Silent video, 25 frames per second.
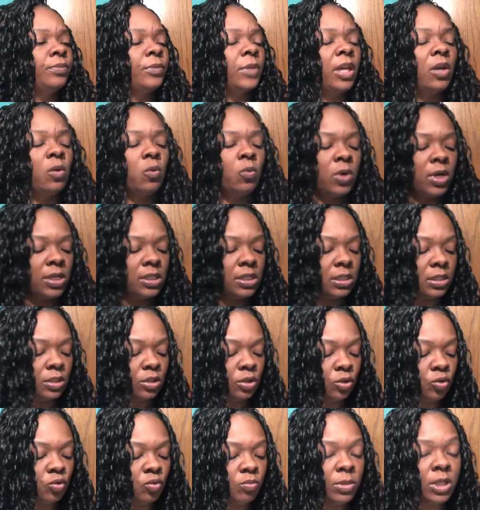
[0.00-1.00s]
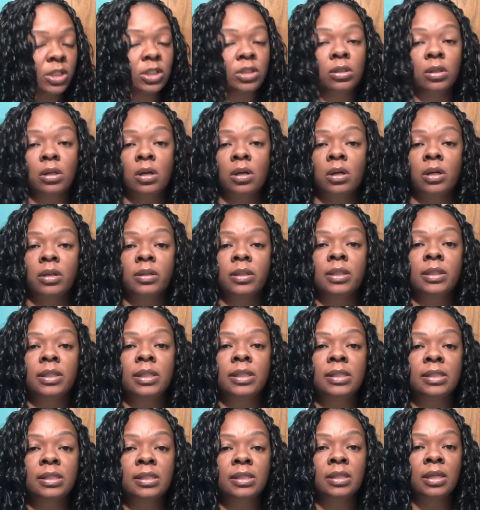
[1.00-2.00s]
It wasn't too much longer than
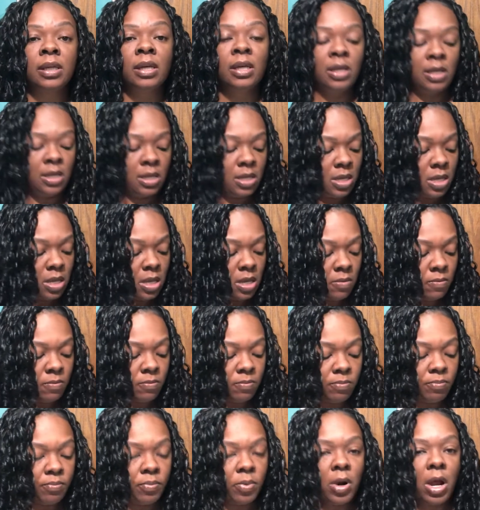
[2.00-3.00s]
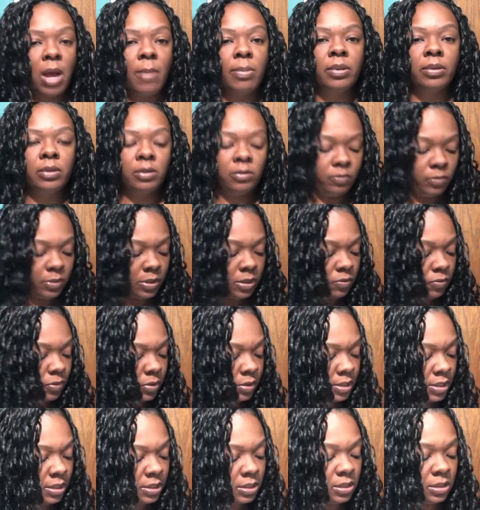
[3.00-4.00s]
this. It probably went,
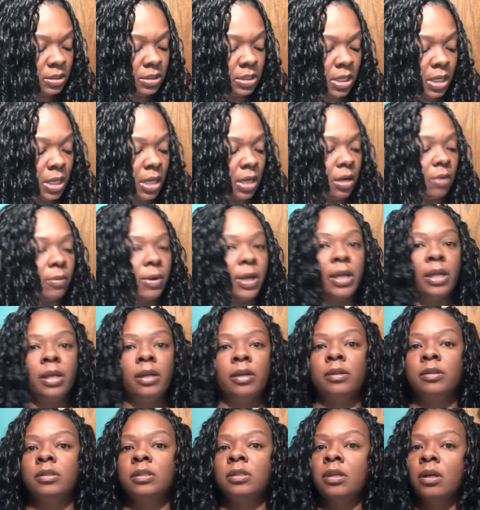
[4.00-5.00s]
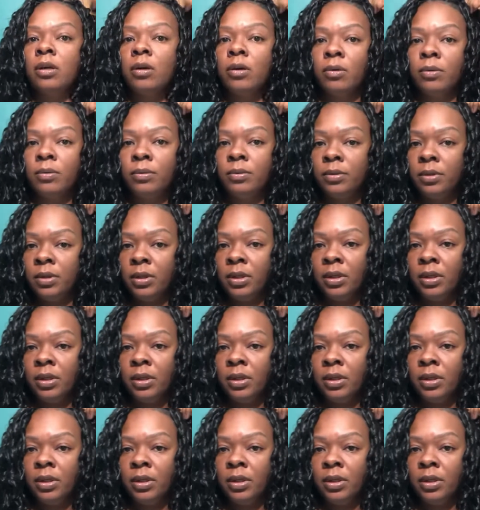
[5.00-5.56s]
well, this is the hair right here, so